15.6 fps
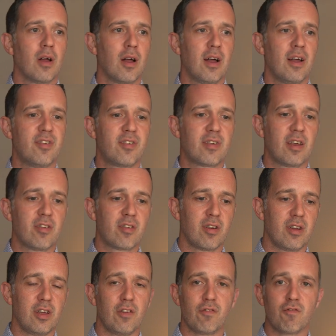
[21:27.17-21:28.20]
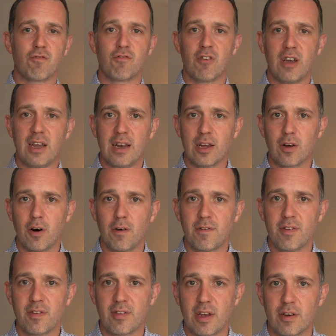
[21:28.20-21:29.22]
essentially reading off
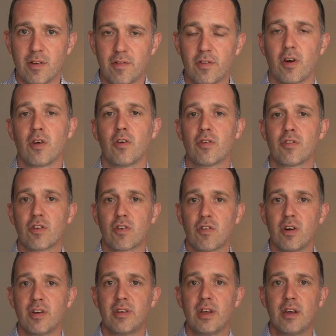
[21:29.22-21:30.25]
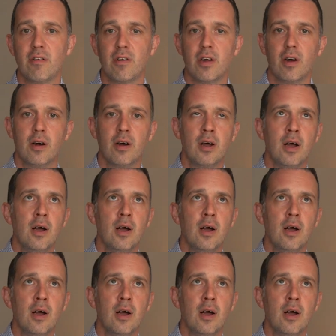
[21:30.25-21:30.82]
a set of diagnostic criteria.